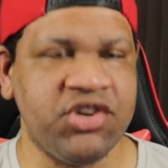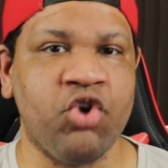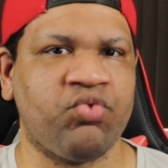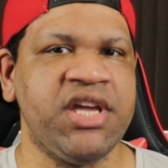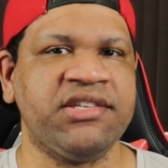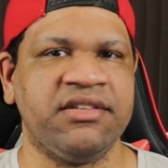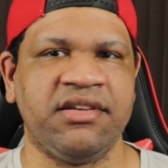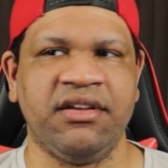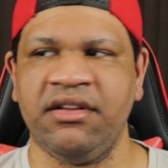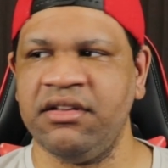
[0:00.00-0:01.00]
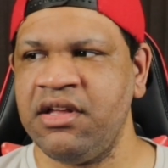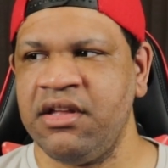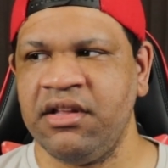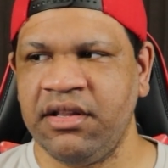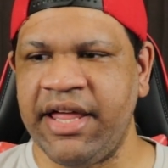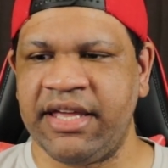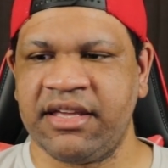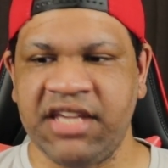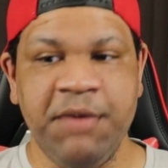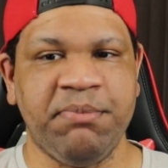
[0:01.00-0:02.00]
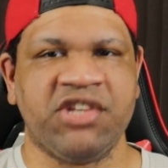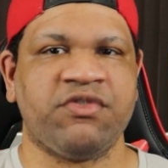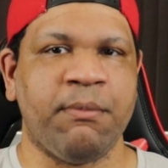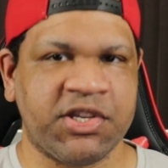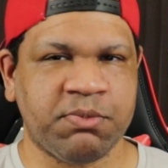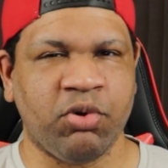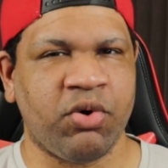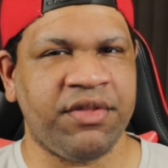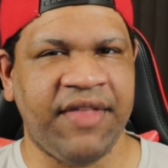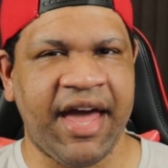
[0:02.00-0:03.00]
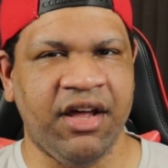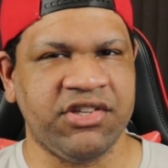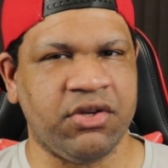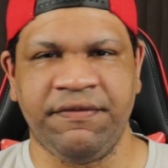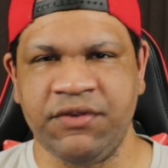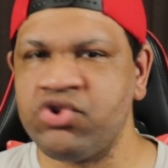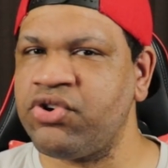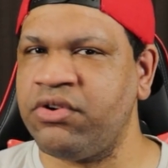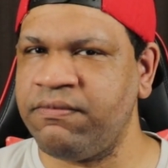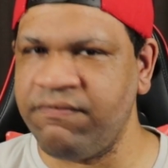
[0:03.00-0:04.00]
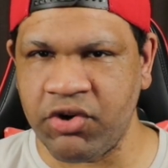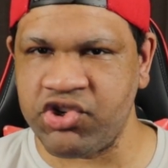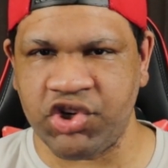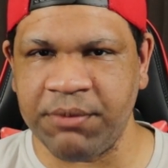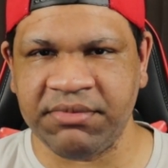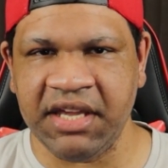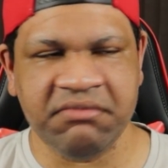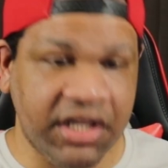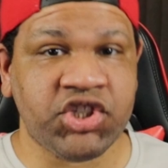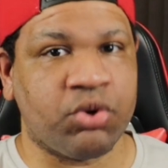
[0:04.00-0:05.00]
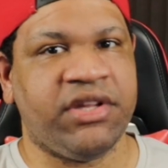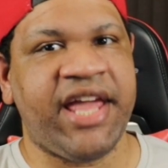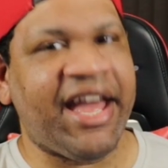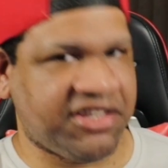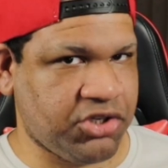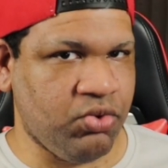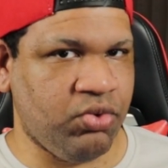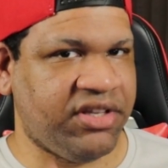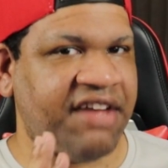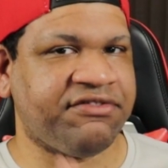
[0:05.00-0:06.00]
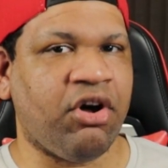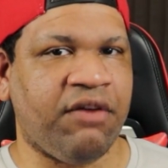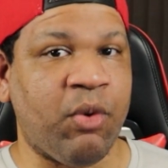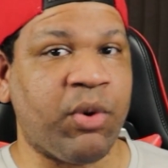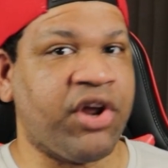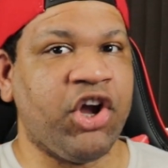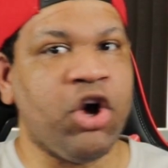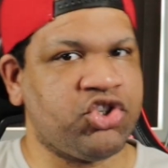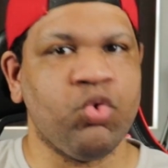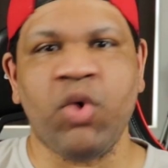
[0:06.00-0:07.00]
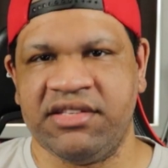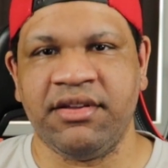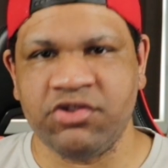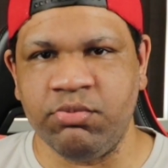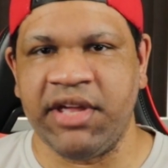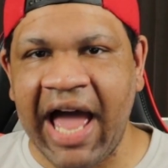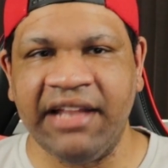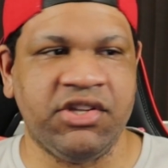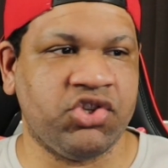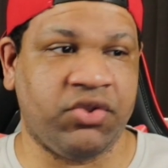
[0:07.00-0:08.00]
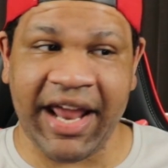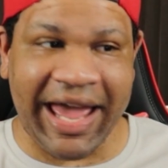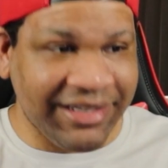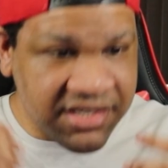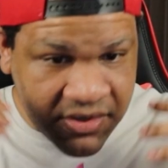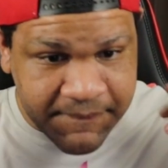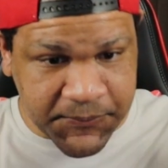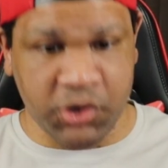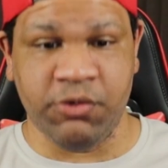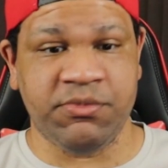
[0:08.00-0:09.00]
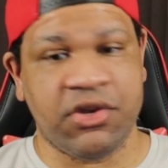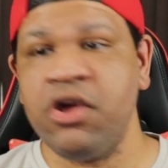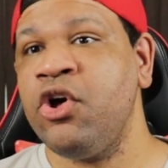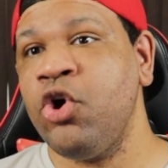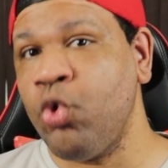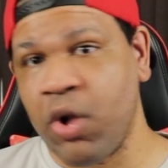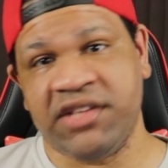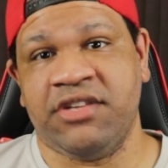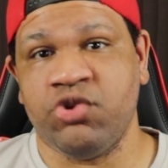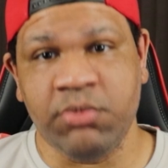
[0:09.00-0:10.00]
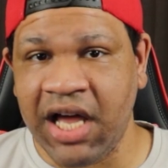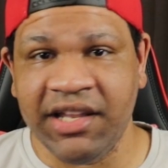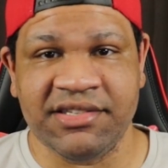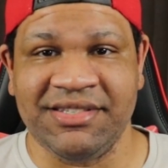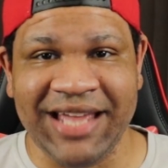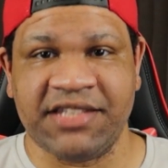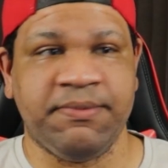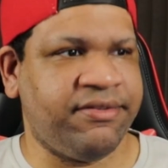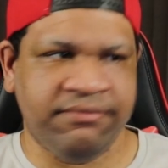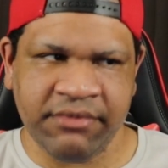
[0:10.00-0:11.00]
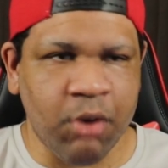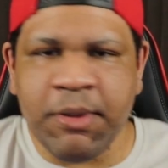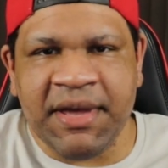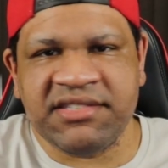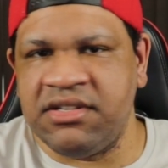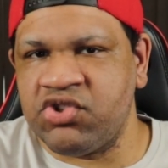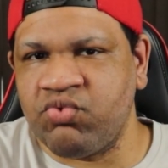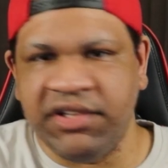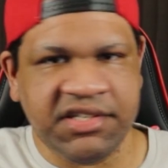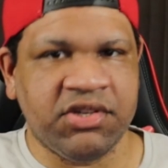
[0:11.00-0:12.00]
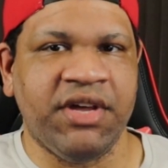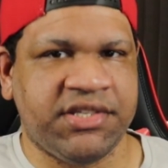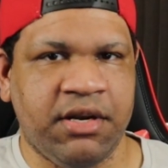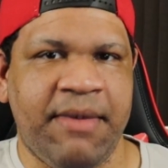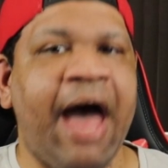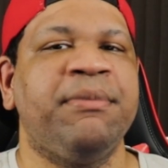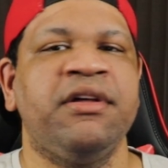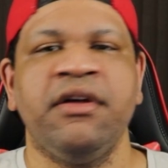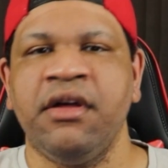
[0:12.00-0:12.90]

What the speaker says: see no reason to keep us from exploring that until a future version update. Literally Act 2 left off where we're gonna go to Watatsumi Island, so that at least confirms Watatsumi Island is next, but it'll be best to just release the rest of the map